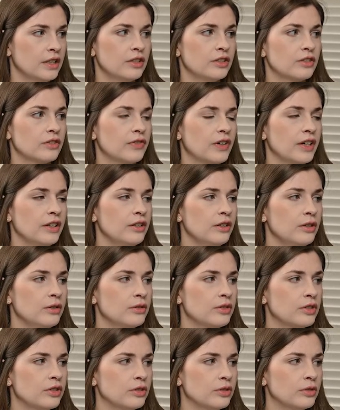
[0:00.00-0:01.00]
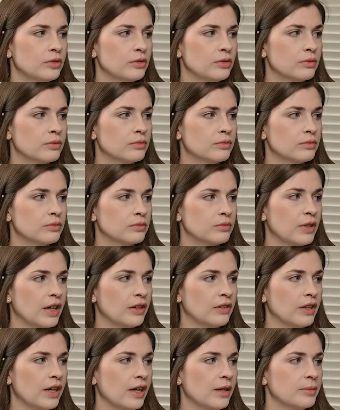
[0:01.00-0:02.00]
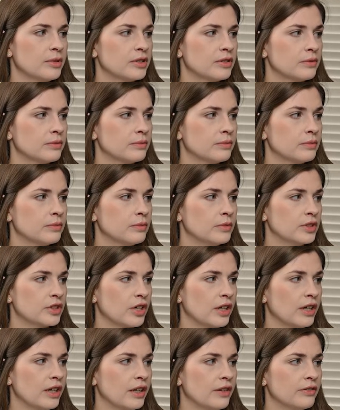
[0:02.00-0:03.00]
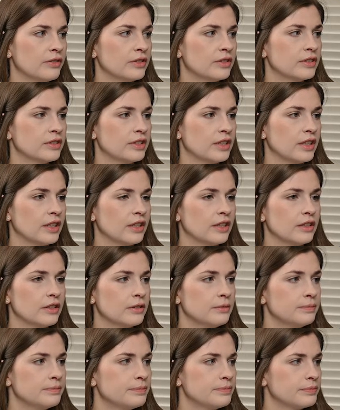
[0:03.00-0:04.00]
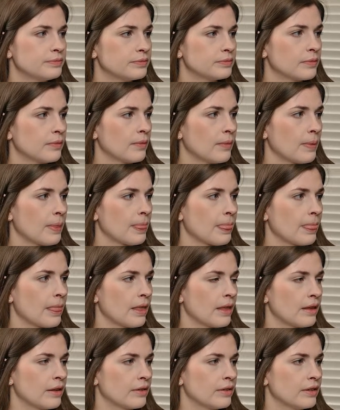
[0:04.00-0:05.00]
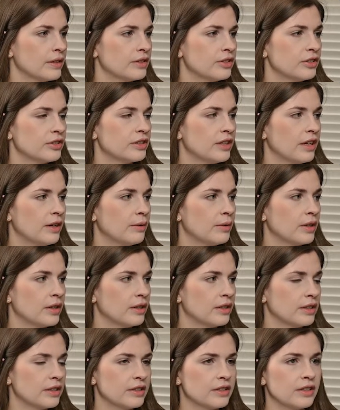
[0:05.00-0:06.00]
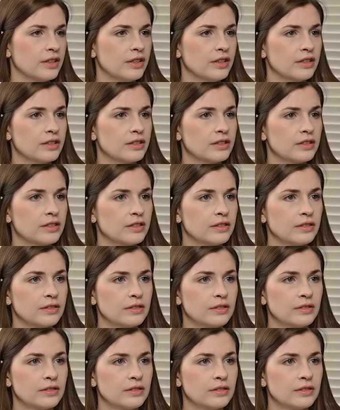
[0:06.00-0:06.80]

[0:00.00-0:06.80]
So if I go to Rowe Labs, which I have sitting here, let's just say I want to link to this.